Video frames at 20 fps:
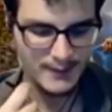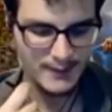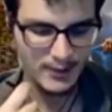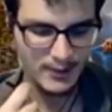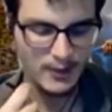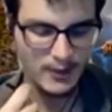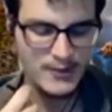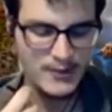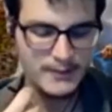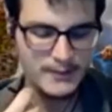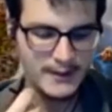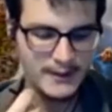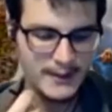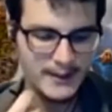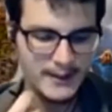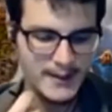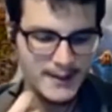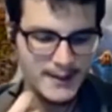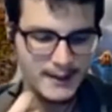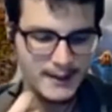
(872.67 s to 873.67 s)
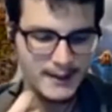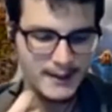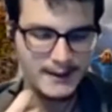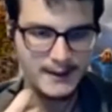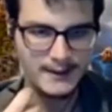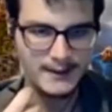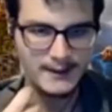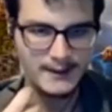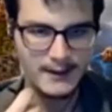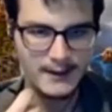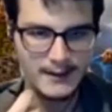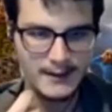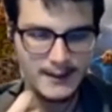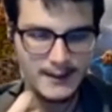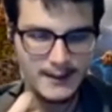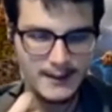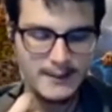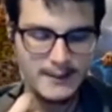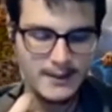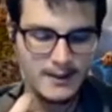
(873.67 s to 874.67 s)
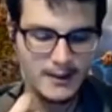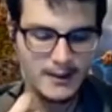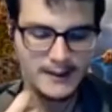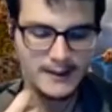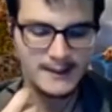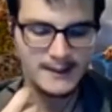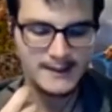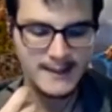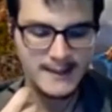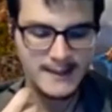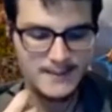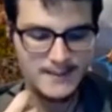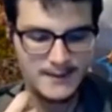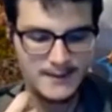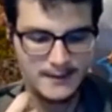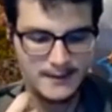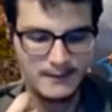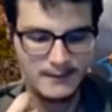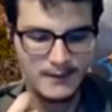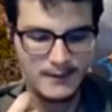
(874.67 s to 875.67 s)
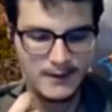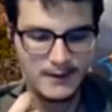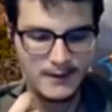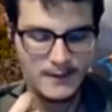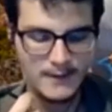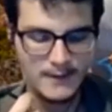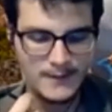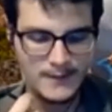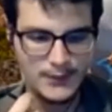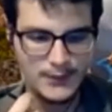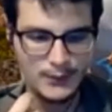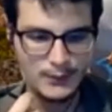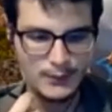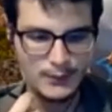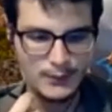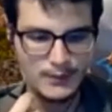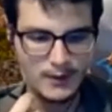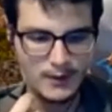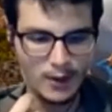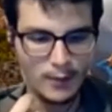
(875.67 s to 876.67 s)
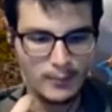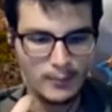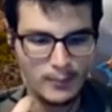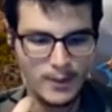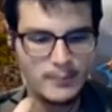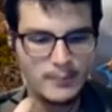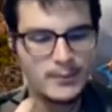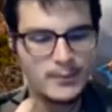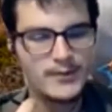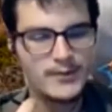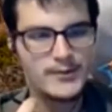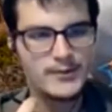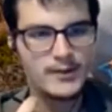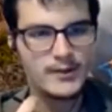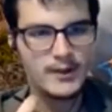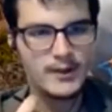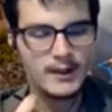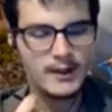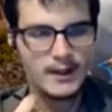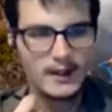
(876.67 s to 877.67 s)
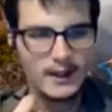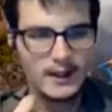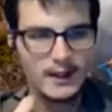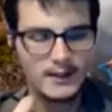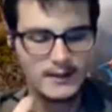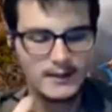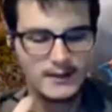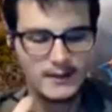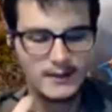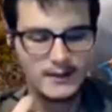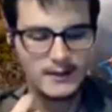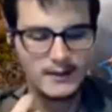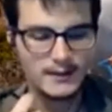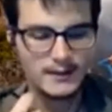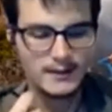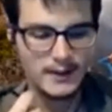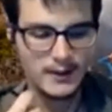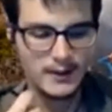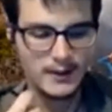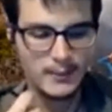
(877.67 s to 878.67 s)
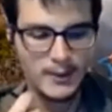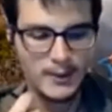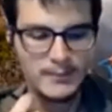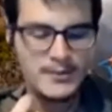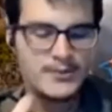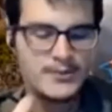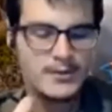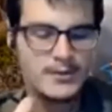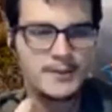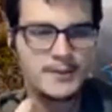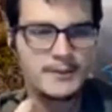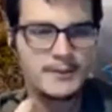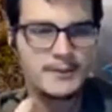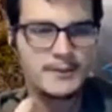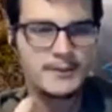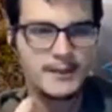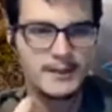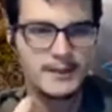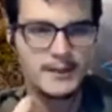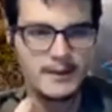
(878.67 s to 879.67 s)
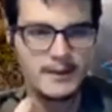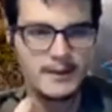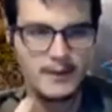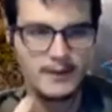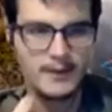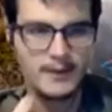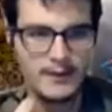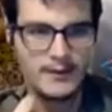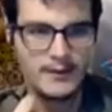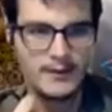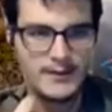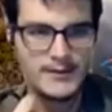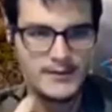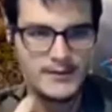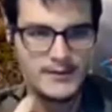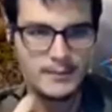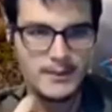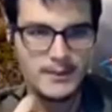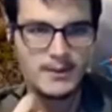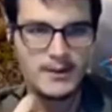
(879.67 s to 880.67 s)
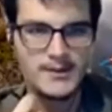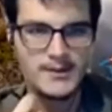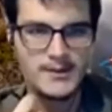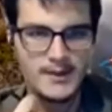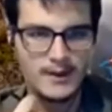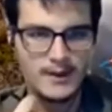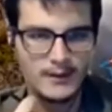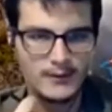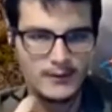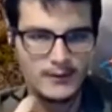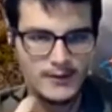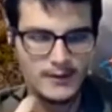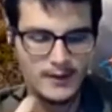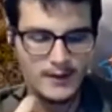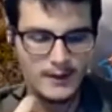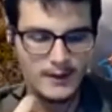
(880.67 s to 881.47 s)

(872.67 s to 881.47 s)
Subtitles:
But ultimately, I think the limbic arc is tapped in to our purpose, and our purpose ultimately on earth is to be ourselves.